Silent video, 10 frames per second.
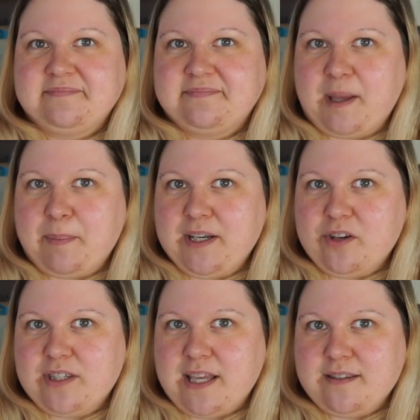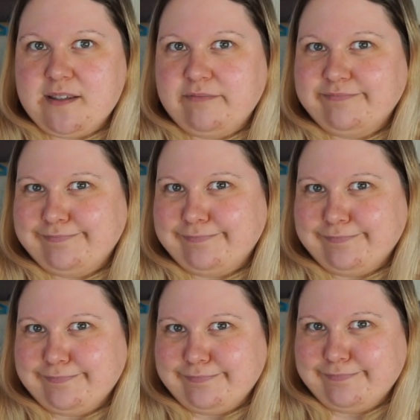That made no sense.
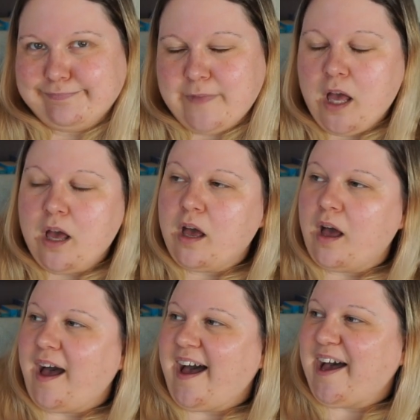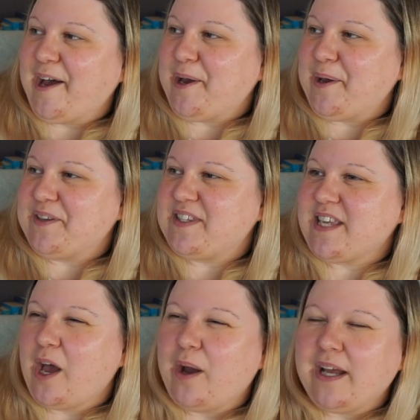Uh,
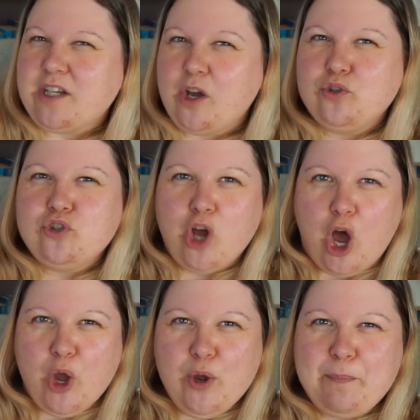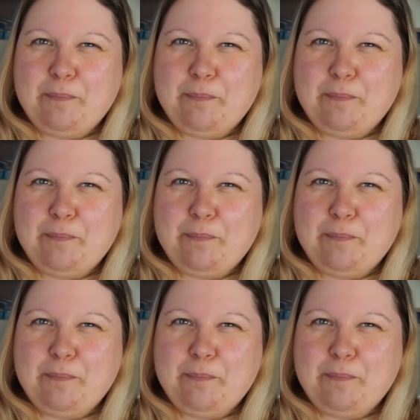so I don't know,